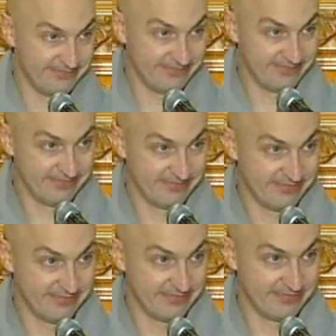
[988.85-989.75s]

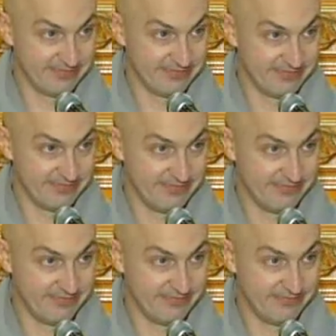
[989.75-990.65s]

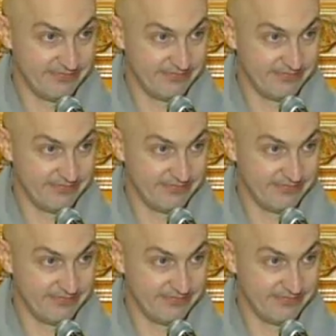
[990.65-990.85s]
Nothing is said.